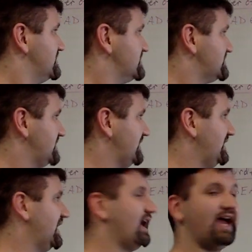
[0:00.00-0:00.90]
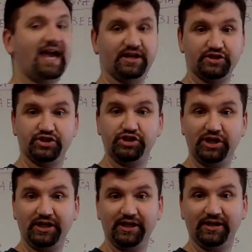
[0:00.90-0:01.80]
C, and
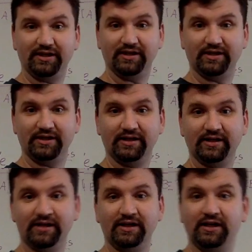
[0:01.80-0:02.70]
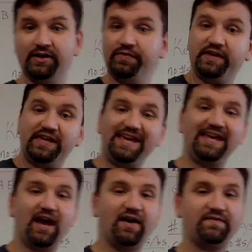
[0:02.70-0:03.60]
G. The
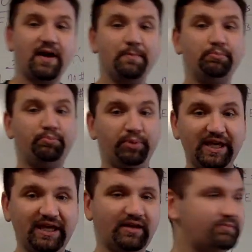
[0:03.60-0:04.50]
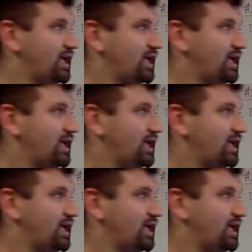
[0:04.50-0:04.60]
key of B